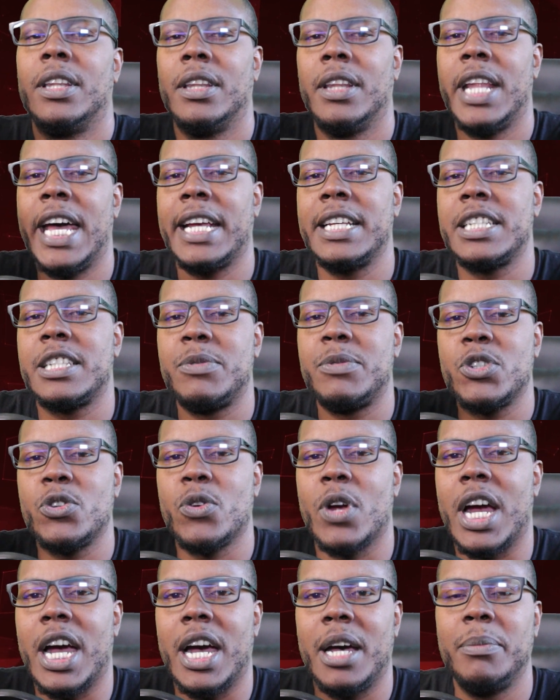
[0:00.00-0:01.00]
Like and
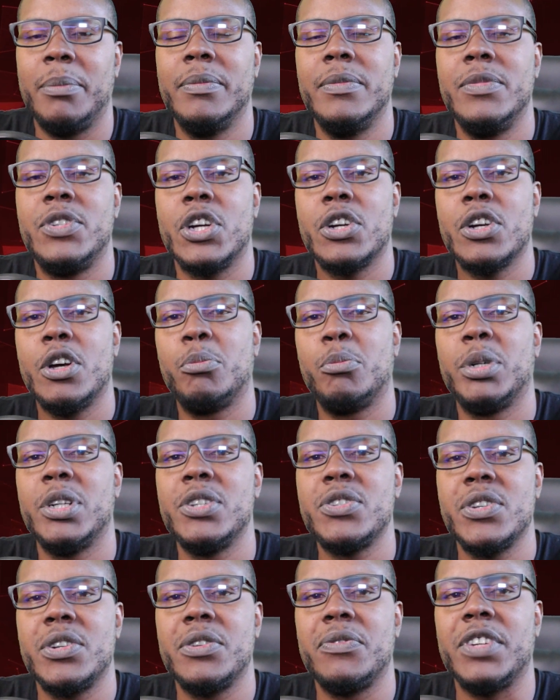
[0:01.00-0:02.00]
subscribe, turn on
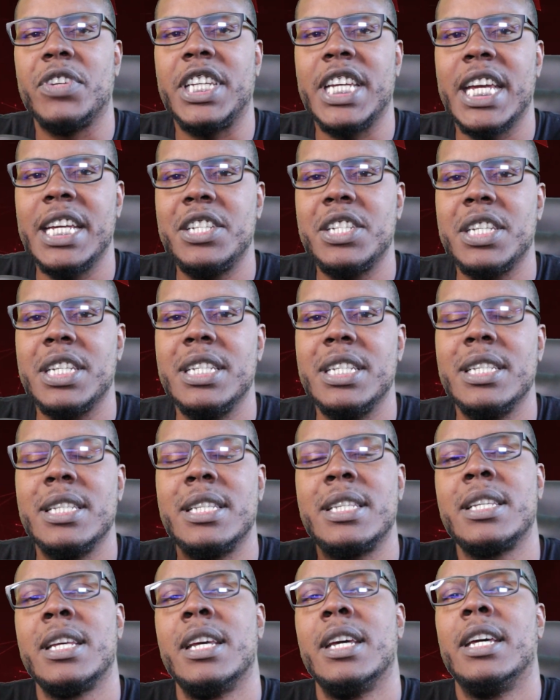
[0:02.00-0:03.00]
post
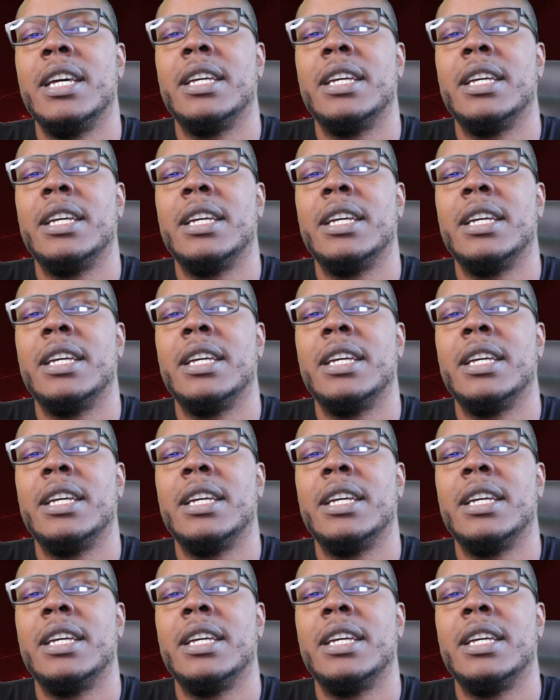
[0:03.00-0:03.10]
notifications.